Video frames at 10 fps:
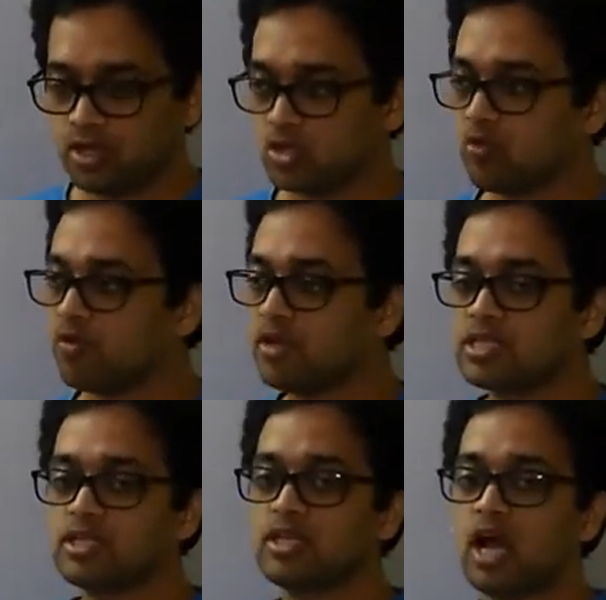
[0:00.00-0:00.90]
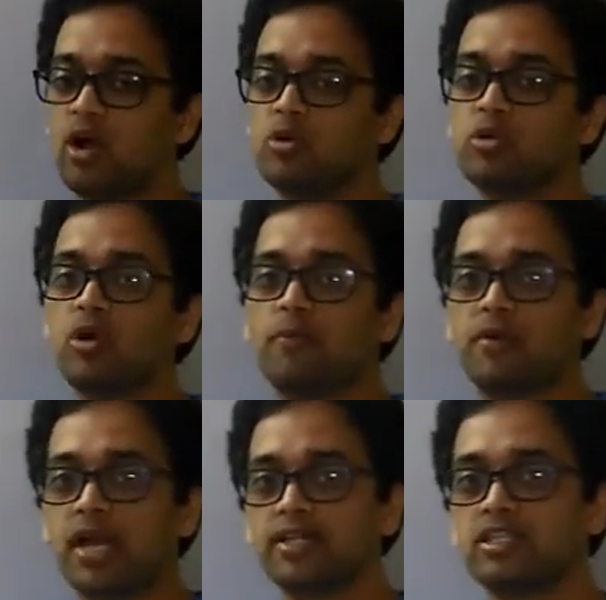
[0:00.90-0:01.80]
So we will see how to
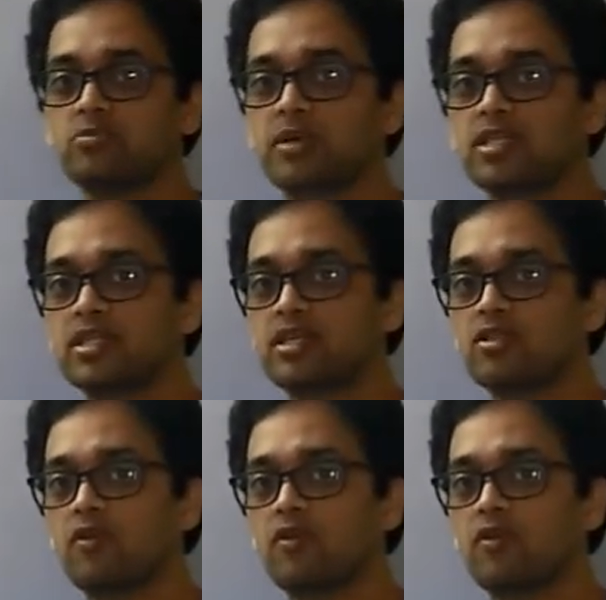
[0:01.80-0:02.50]
apply these basics